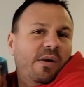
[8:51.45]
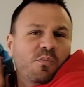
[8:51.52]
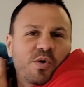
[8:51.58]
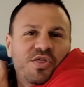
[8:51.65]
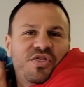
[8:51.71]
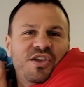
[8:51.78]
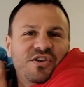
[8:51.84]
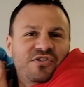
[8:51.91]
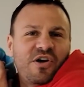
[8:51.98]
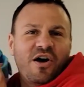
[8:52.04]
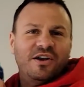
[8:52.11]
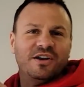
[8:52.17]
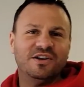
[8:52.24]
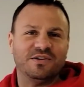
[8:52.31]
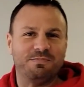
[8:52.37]
with this
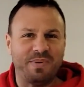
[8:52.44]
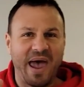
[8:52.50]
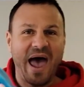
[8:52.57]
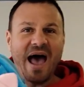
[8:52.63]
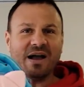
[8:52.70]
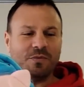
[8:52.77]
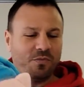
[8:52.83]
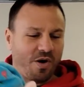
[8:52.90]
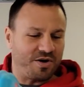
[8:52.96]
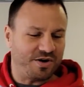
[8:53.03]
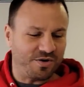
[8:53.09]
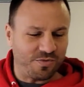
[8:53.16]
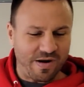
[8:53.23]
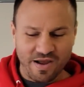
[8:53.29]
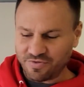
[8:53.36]
on its back running
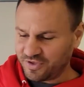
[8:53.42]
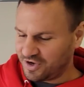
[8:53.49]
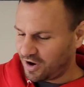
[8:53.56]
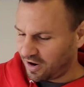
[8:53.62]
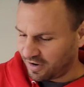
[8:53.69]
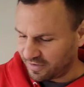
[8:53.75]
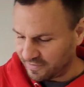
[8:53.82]
around the yard.